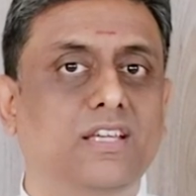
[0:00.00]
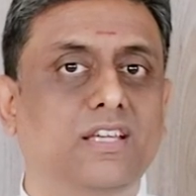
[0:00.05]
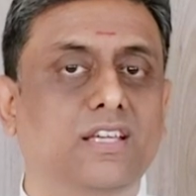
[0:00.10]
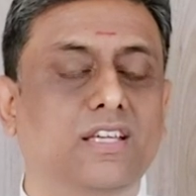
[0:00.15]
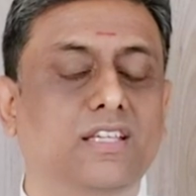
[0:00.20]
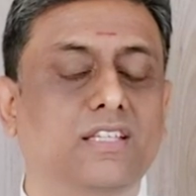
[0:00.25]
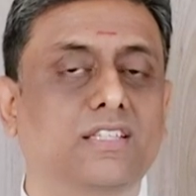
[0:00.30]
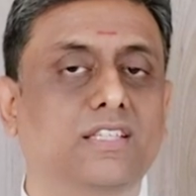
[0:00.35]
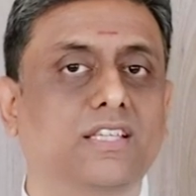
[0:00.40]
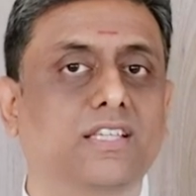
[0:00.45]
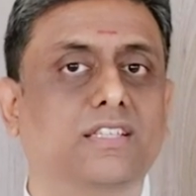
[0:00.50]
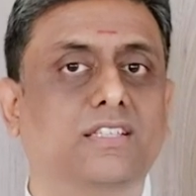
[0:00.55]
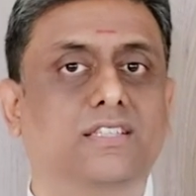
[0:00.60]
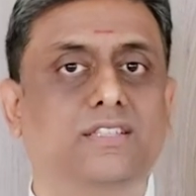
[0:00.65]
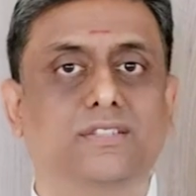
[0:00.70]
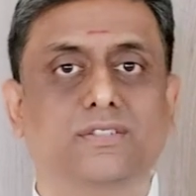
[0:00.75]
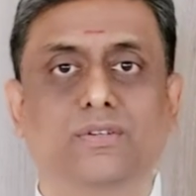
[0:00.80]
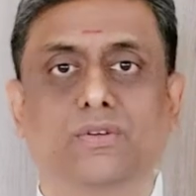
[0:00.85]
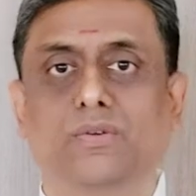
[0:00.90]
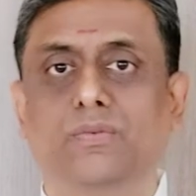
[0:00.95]
He
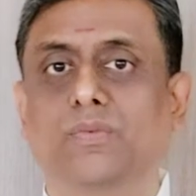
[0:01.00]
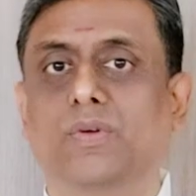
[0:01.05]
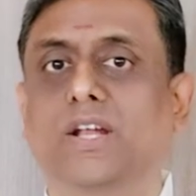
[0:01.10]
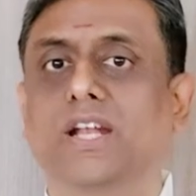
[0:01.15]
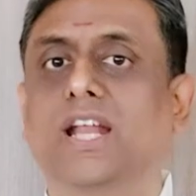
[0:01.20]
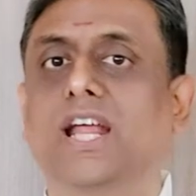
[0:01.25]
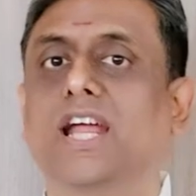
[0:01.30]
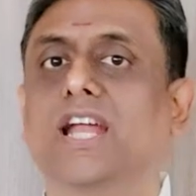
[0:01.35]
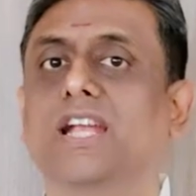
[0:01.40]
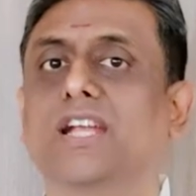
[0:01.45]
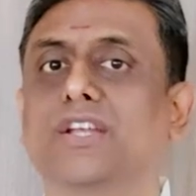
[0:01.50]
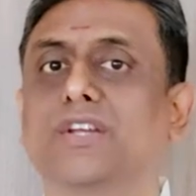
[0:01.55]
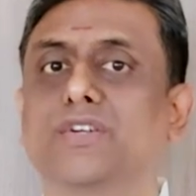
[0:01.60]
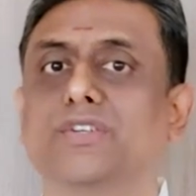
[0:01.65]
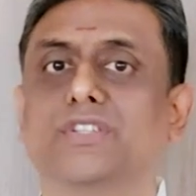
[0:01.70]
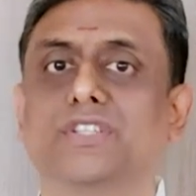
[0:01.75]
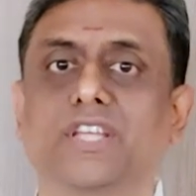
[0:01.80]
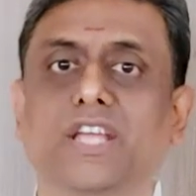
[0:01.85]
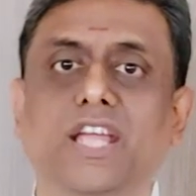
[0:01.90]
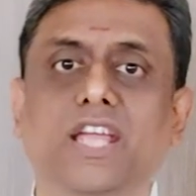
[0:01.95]
says, on one hand you're
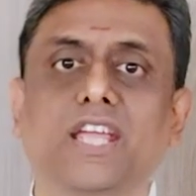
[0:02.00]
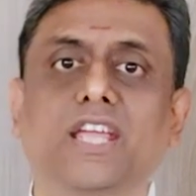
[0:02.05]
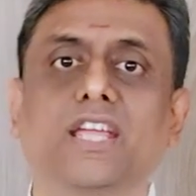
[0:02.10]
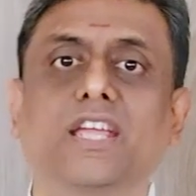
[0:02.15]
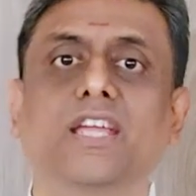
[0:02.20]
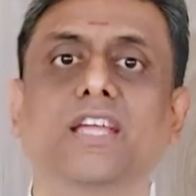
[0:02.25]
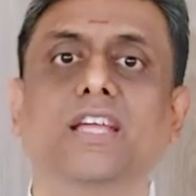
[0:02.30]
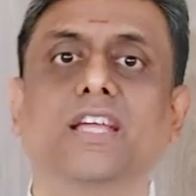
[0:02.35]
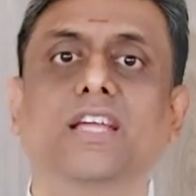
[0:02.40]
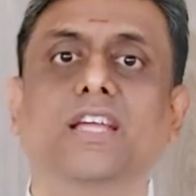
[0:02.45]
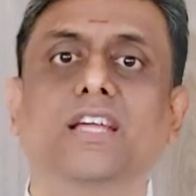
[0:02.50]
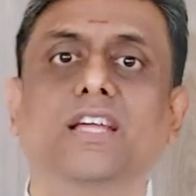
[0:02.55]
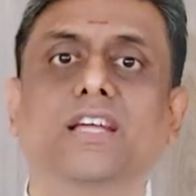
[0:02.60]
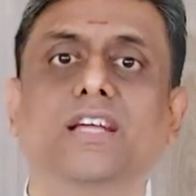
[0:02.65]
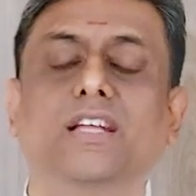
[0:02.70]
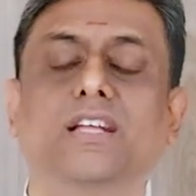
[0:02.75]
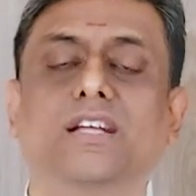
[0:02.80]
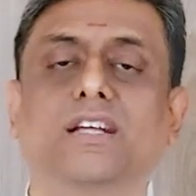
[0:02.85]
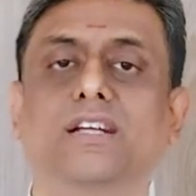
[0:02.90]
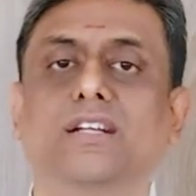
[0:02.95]
saying
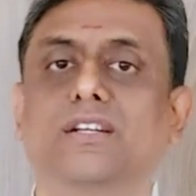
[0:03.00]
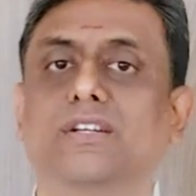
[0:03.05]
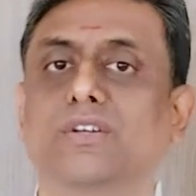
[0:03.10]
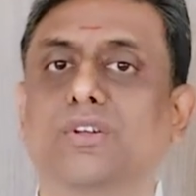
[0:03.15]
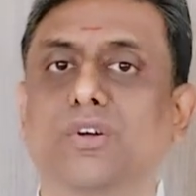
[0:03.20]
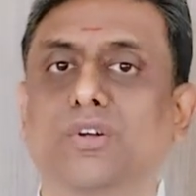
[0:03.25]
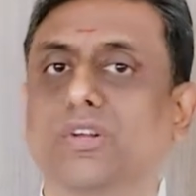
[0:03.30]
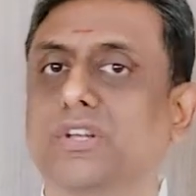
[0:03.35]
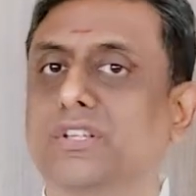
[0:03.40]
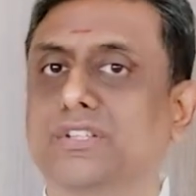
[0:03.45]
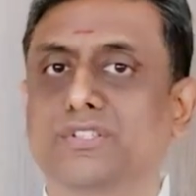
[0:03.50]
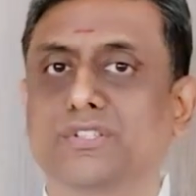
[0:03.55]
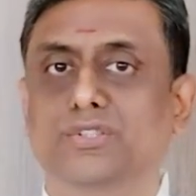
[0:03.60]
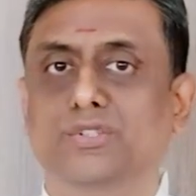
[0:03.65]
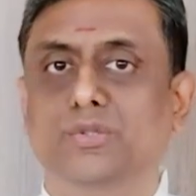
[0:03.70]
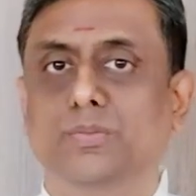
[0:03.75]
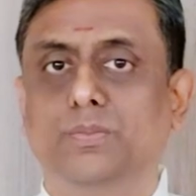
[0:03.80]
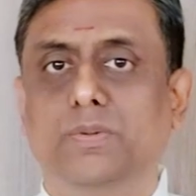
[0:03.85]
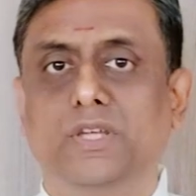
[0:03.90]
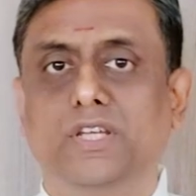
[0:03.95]
knowledge is
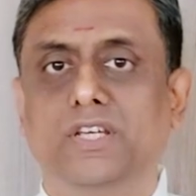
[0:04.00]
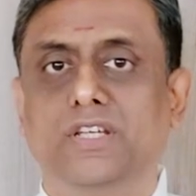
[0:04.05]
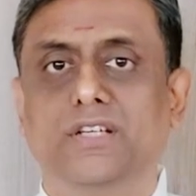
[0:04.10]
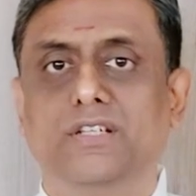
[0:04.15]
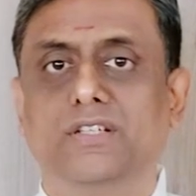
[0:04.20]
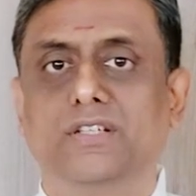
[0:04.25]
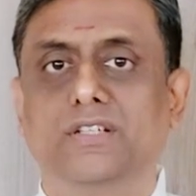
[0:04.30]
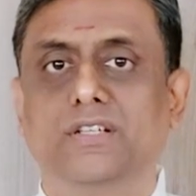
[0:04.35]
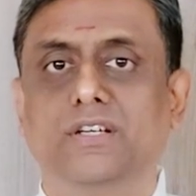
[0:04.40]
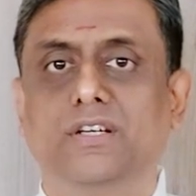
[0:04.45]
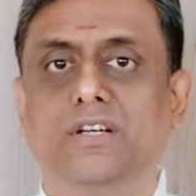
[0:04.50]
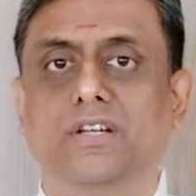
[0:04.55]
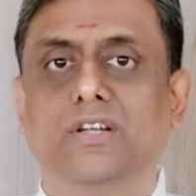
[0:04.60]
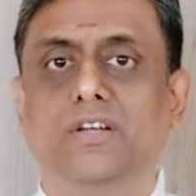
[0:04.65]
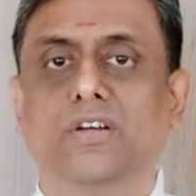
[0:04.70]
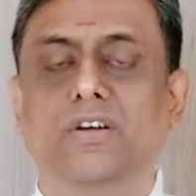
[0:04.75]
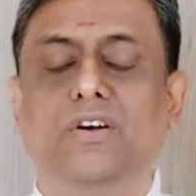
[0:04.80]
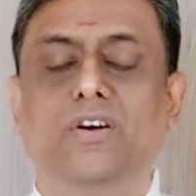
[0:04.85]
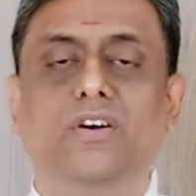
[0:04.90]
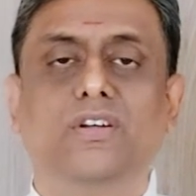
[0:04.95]
superior,
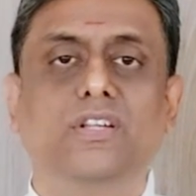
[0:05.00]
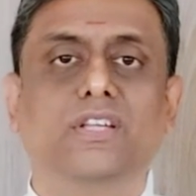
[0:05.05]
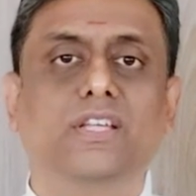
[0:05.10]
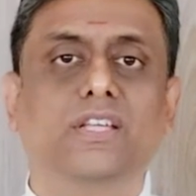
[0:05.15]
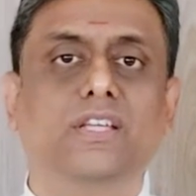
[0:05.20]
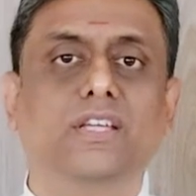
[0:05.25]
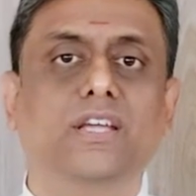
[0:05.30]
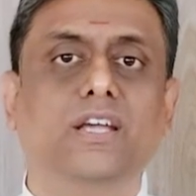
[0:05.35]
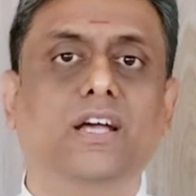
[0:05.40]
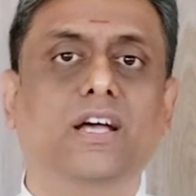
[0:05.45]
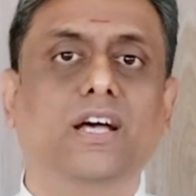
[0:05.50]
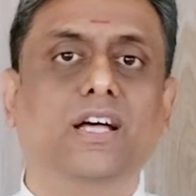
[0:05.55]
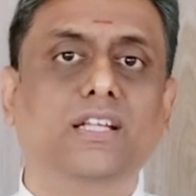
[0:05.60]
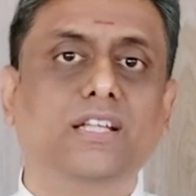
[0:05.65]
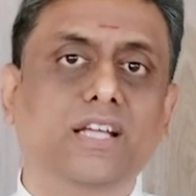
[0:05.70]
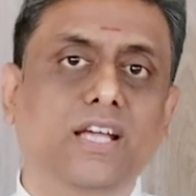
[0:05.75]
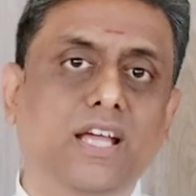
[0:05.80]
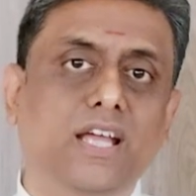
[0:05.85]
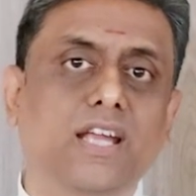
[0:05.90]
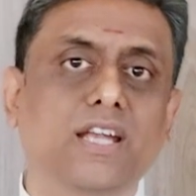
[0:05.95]
on the
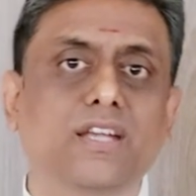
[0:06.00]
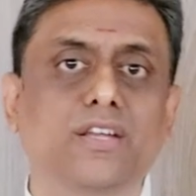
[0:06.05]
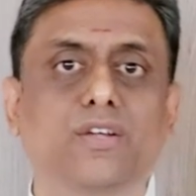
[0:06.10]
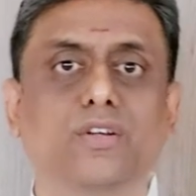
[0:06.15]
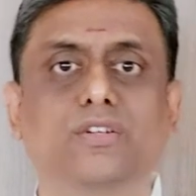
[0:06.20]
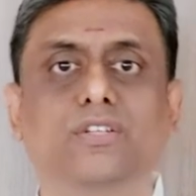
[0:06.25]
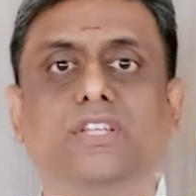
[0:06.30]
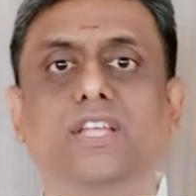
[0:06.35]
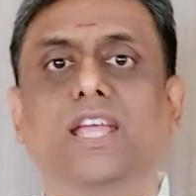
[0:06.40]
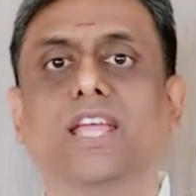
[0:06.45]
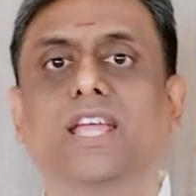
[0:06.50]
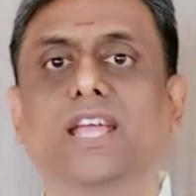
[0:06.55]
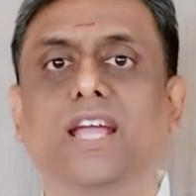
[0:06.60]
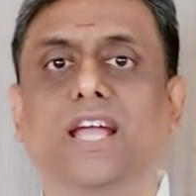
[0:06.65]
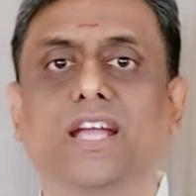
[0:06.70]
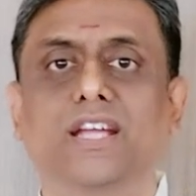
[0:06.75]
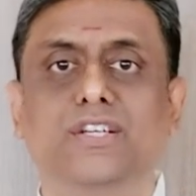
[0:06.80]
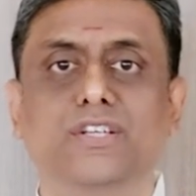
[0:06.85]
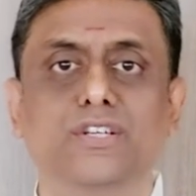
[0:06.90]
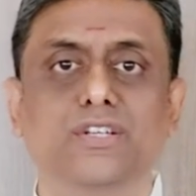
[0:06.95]
other hand you're saying
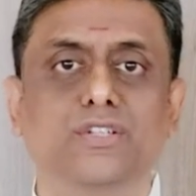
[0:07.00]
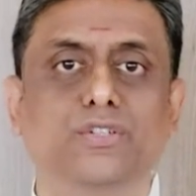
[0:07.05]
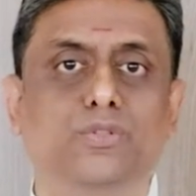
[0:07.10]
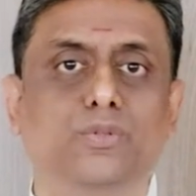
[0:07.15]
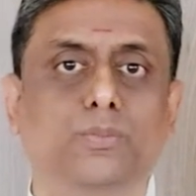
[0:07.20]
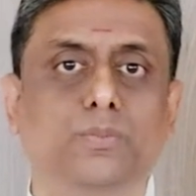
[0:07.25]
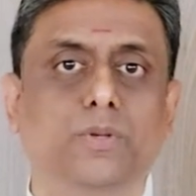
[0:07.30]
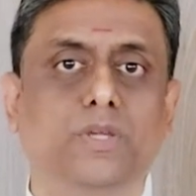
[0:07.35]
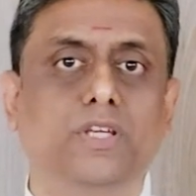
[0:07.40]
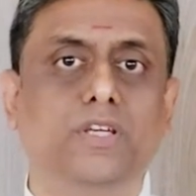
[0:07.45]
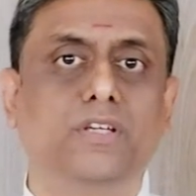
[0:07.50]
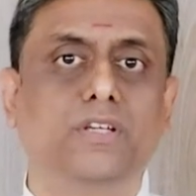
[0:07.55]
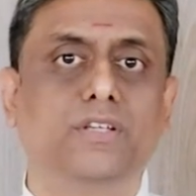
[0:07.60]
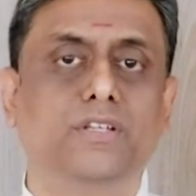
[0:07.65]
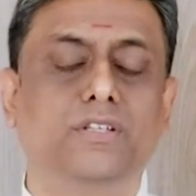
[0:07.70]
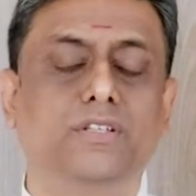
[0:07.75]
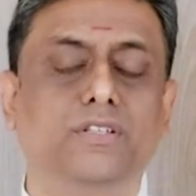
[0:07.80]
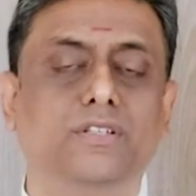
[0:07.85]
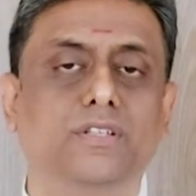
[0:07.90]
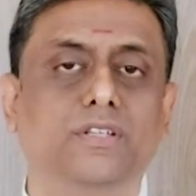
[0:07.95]
action is
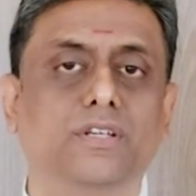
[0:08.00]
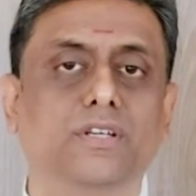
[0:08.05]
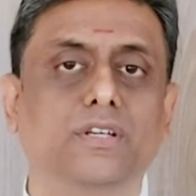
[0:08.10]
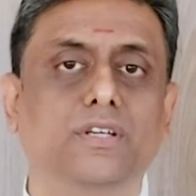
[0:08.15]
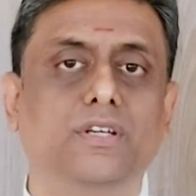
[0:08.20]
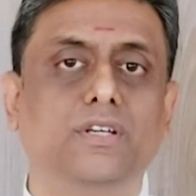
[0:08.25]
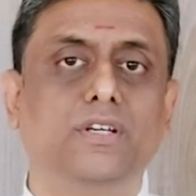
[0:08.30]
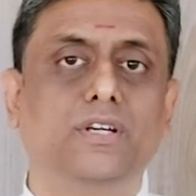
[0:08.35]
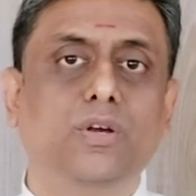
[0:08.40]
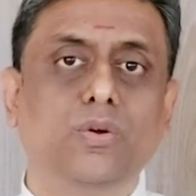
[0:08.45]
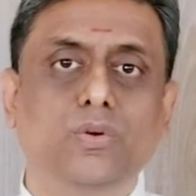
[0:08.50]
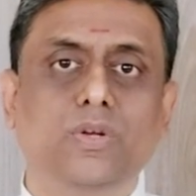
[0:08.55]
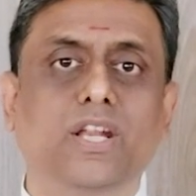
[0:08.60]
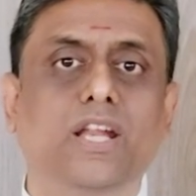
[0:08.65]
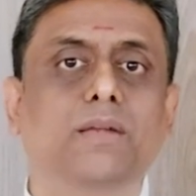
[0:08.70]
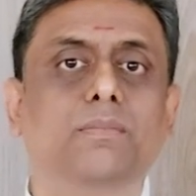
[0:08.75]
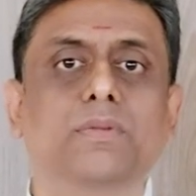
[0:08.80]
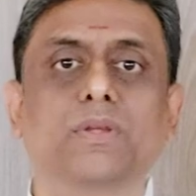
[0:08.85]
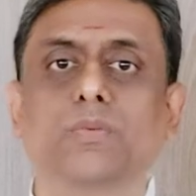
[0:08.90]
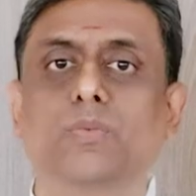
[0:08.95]
superior. Now
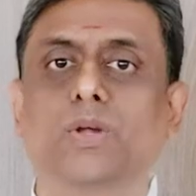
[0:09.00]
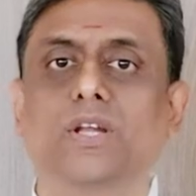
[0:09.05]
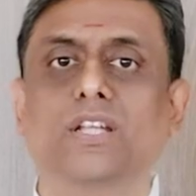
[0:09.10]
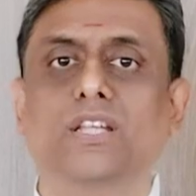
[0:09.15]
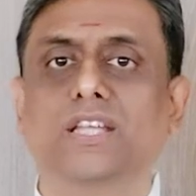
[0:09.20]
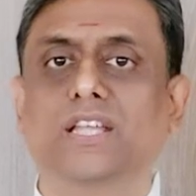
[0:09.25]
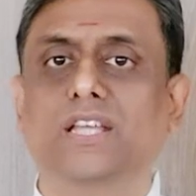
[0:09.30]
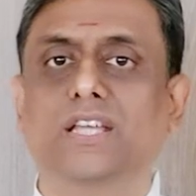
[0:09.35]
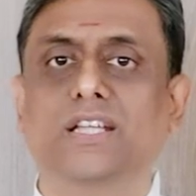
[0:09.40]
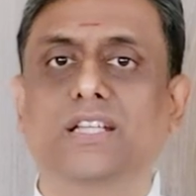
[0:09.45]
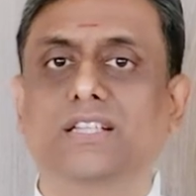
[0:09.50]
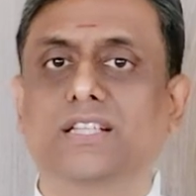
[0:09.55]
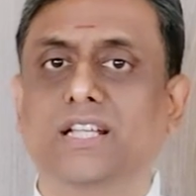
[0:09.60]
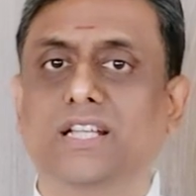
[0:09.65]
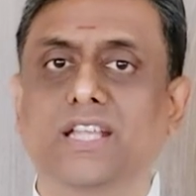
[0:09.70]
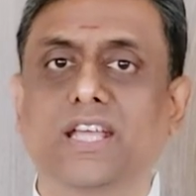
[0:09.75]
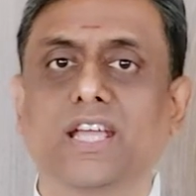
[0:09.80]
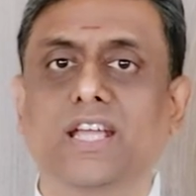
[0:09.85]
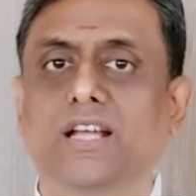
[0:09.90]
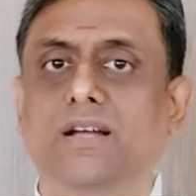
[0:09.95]
tell me one thing,
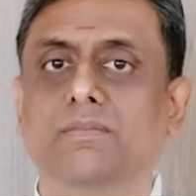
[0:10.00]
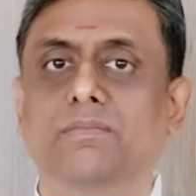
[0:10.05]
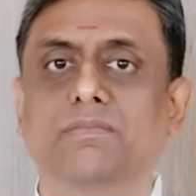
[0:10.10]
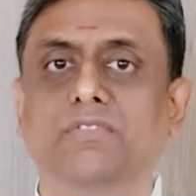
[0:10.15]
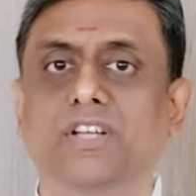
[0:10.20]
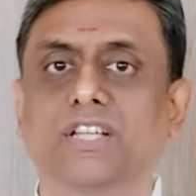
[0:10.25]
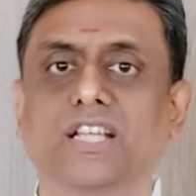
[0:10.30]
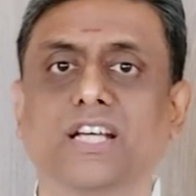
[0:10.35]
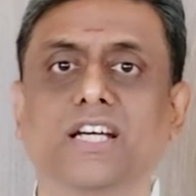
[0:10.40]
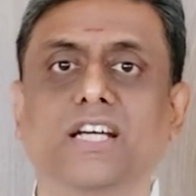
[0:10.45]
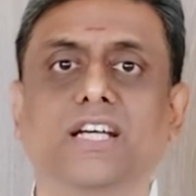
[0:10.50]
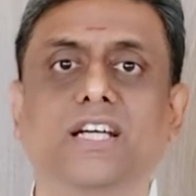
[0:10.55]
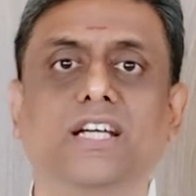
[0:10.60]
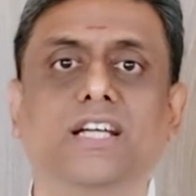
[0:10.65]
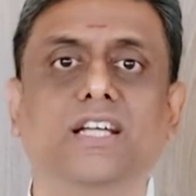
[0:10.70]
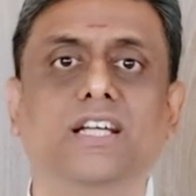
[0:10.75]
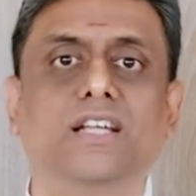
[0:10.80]
tadekam vada.